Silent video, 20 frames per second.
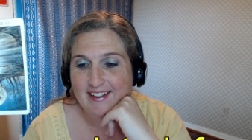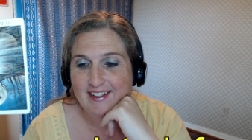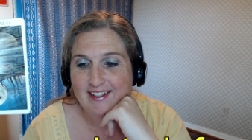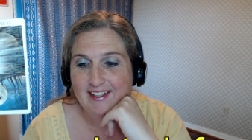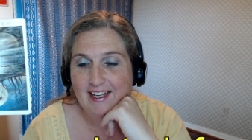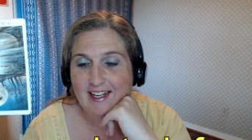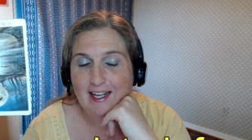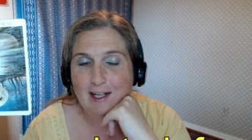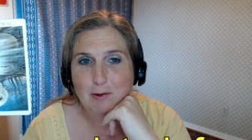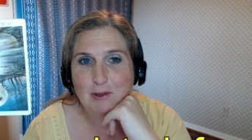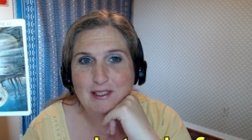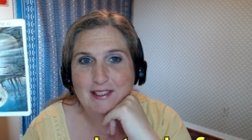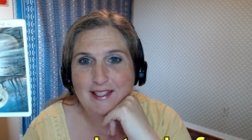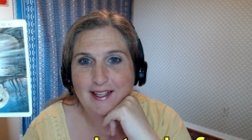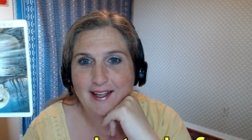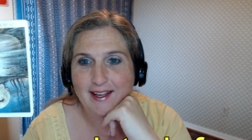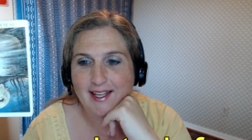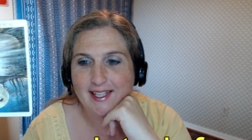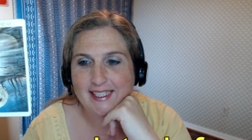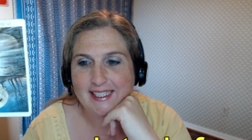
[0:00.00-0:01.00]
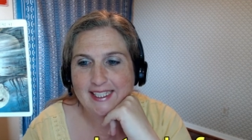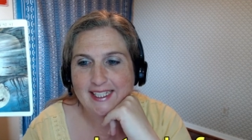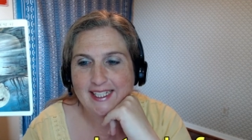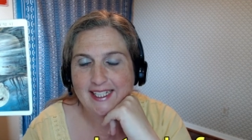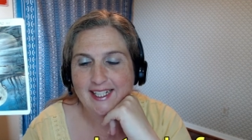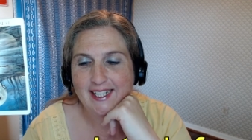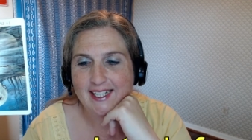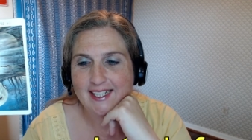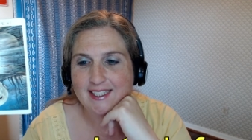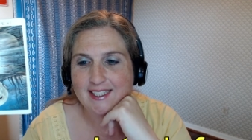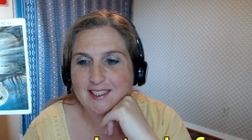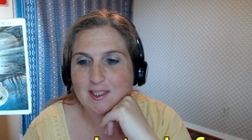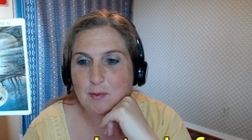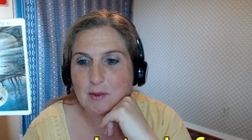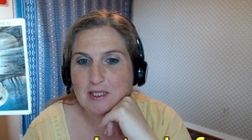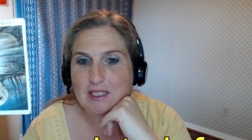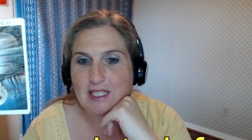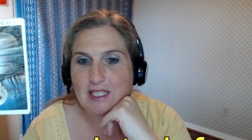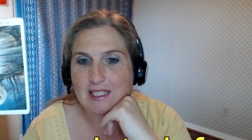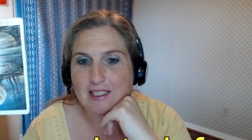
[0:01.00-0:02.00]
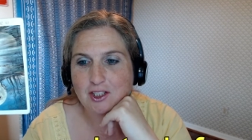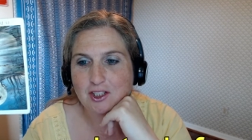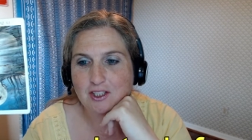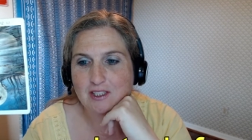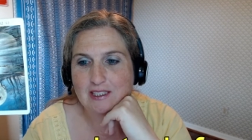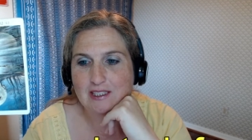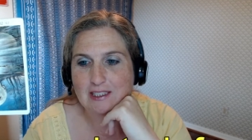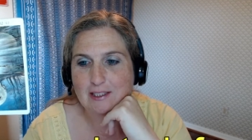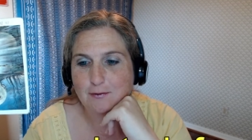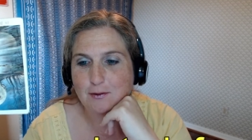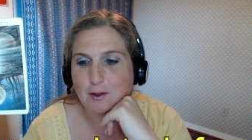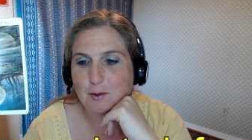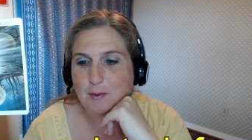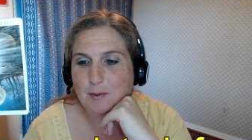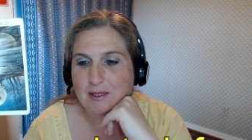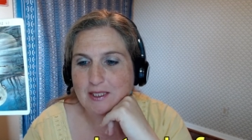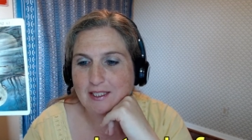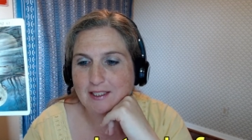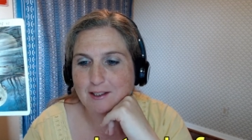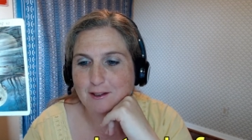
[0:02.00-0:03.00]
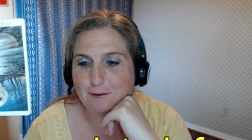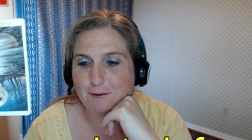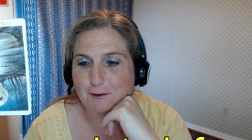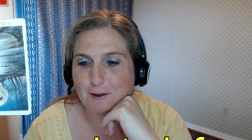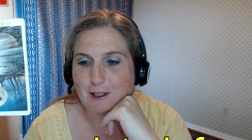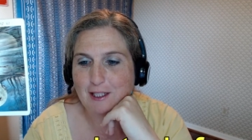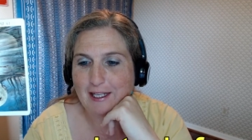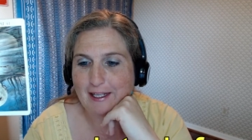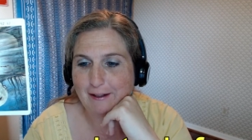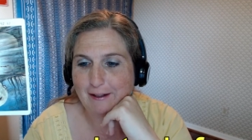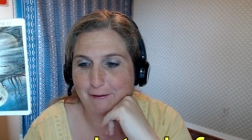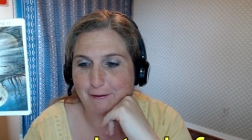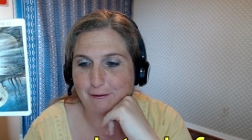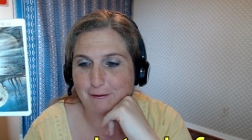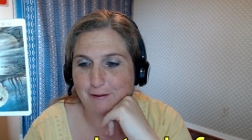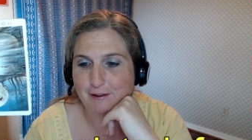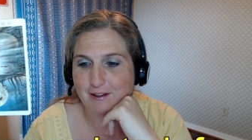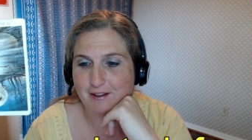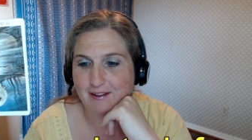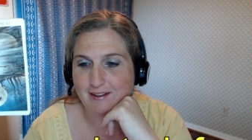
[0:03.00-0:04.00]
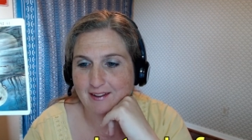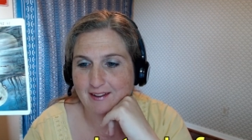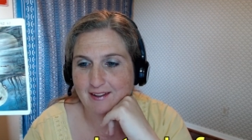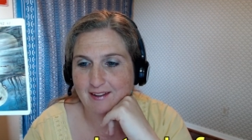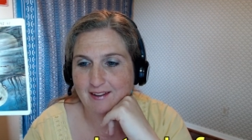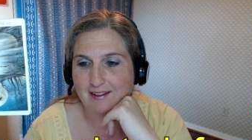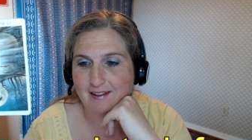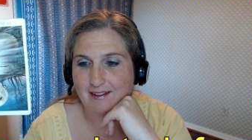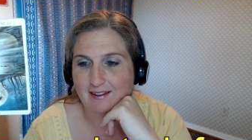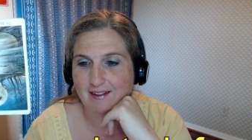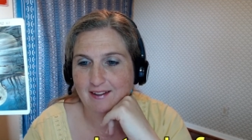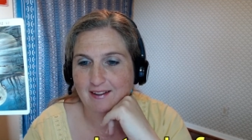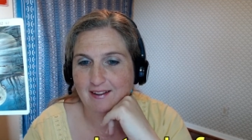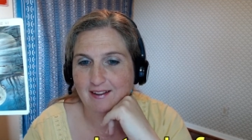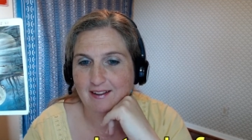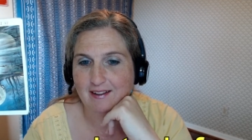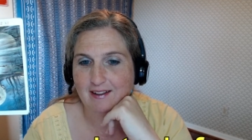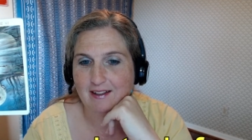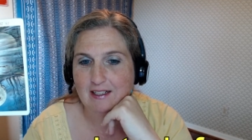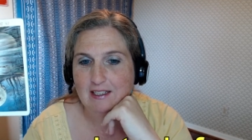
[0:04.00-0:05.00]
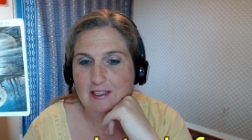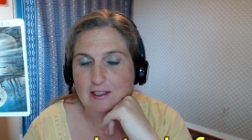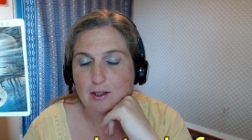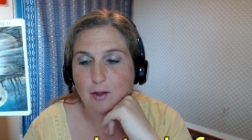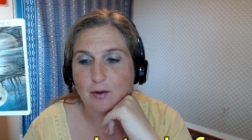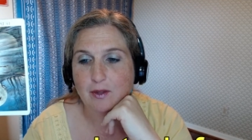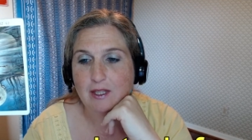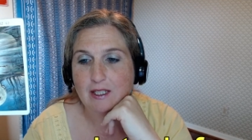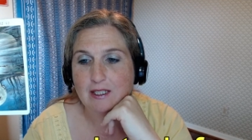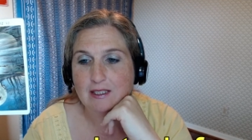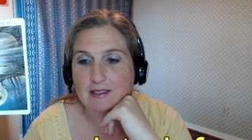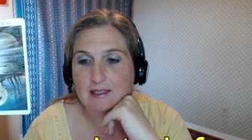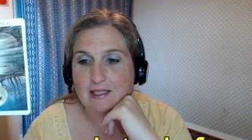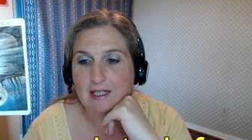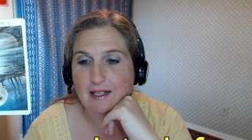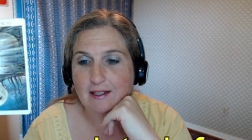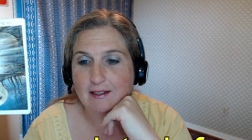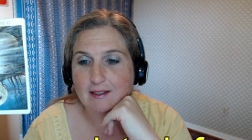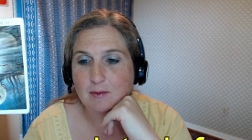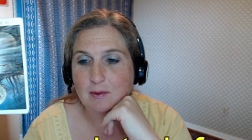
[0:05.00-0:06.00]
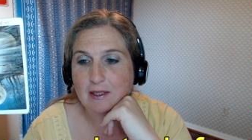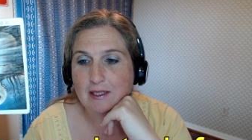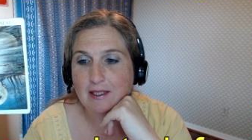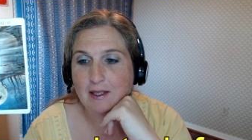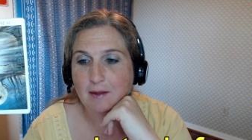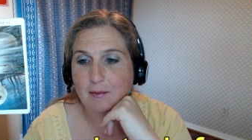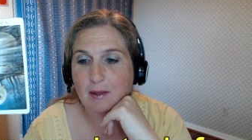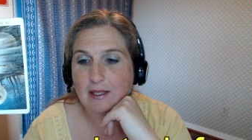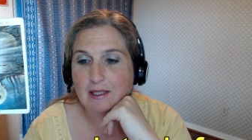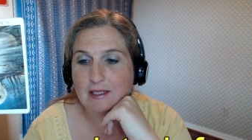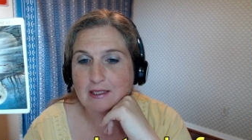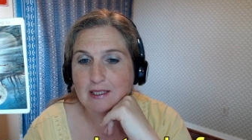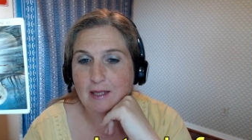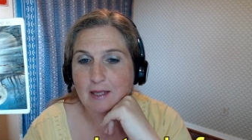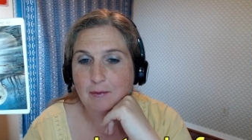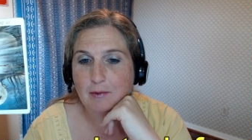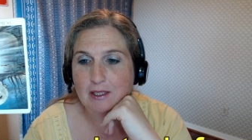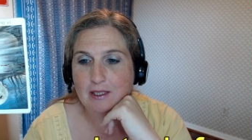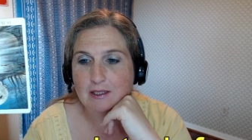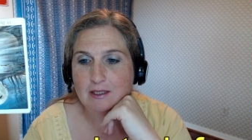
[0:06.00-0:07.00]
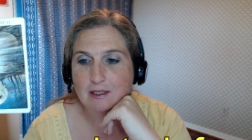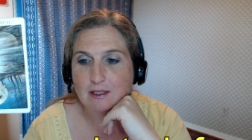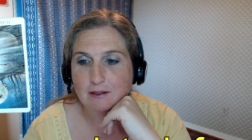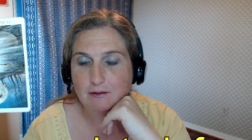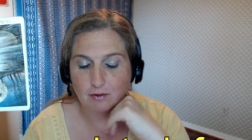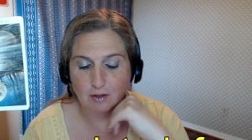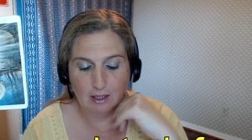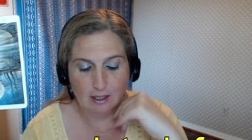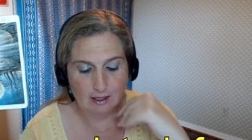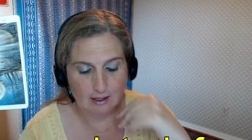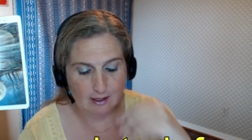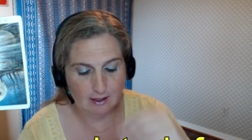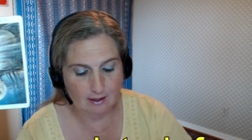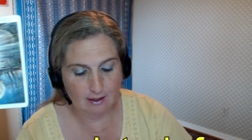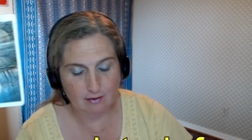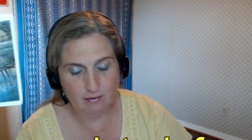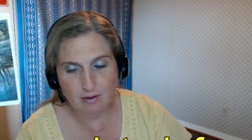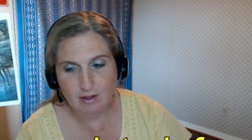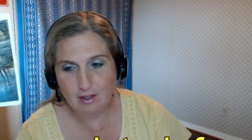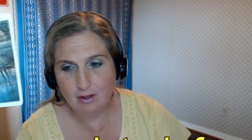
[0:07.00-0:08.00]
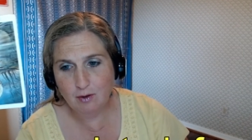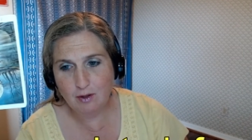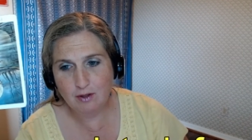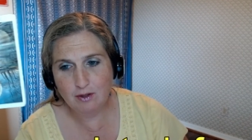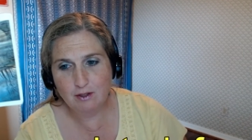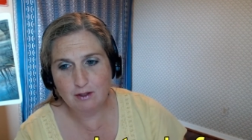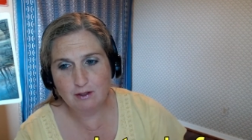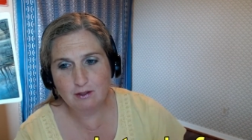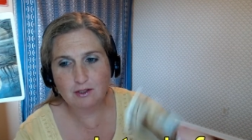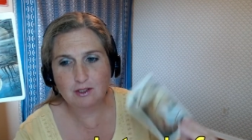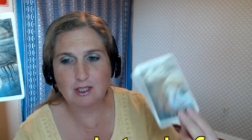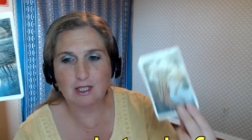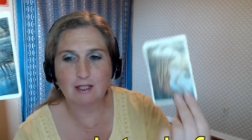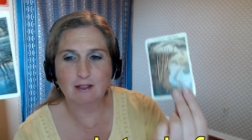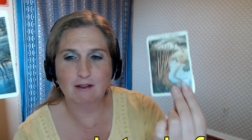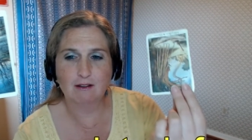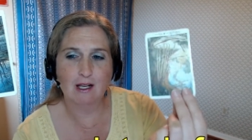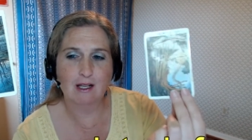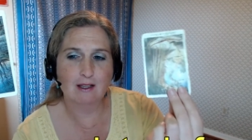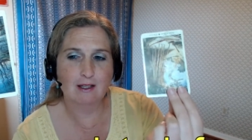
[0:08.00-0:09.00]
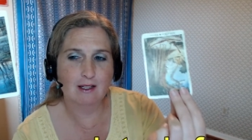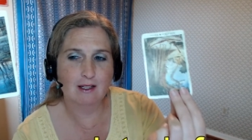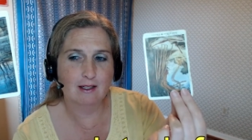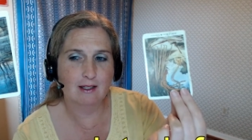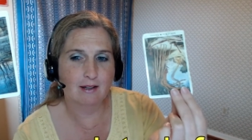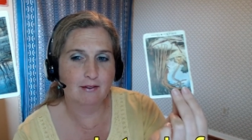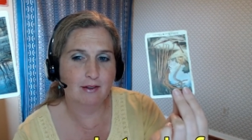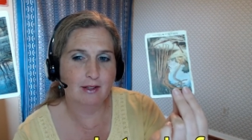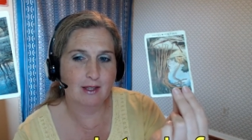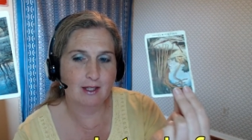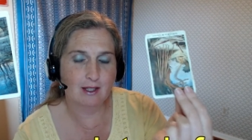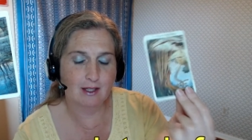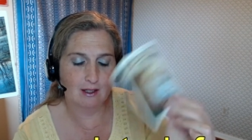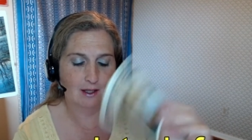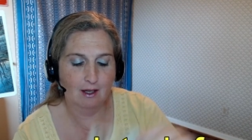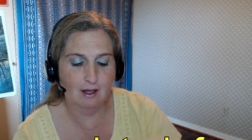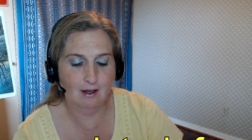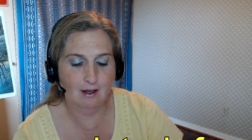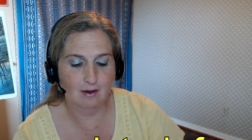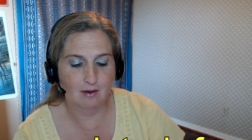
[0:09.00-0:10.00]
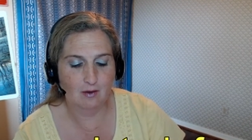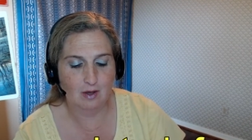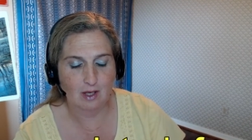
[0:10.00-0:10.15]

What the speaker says: And what's an egg? An egg is potential. It's full potential for life. So this tells me that by the time you get to Friday, even though on Thursday you're not letting everything go,